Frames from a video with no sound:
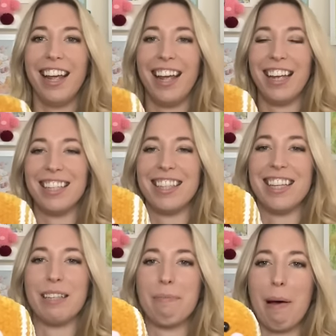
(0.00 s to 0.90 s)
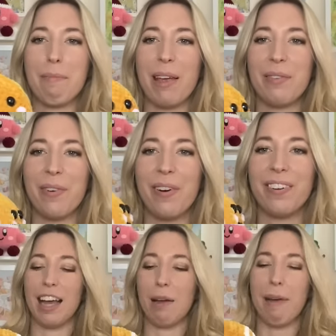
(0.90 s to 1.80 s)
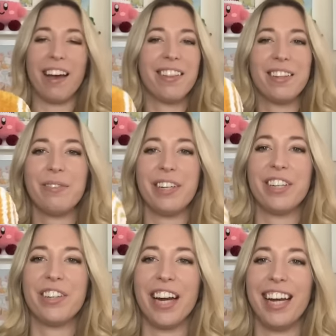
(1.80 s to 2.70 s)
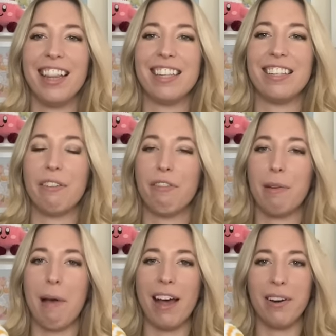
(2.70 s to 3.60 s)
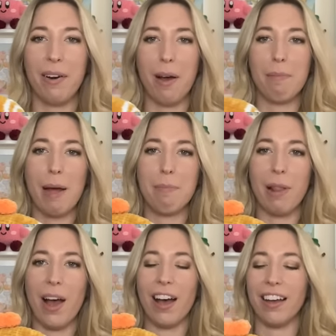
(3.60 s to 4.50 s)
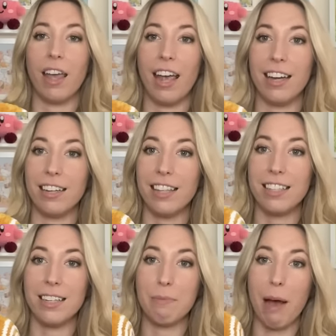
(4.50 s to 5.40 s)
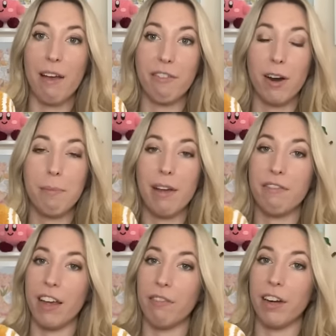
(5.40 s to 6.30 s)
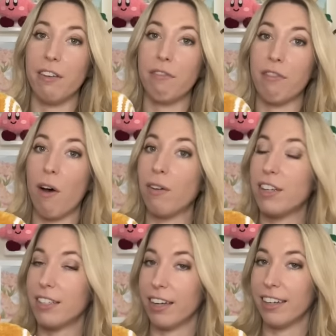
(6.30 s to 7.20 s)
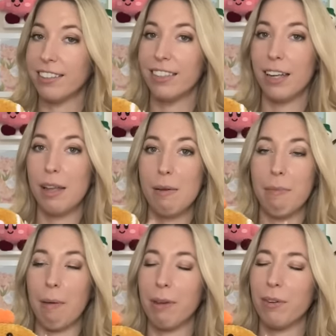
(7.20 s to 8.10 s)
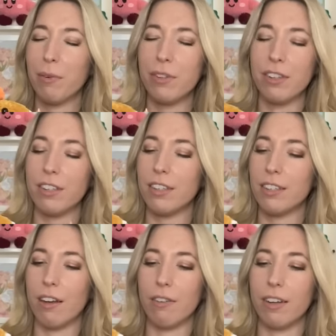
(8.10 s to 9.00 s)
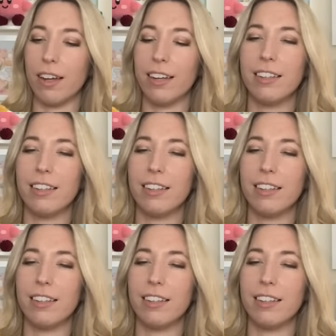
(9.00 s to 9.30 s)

is this pumpkin roll. I'm back on the sweets train. This is a free pattern on my blog and this is by far my favorite fall dessert. Pumpkin rolls are just so good.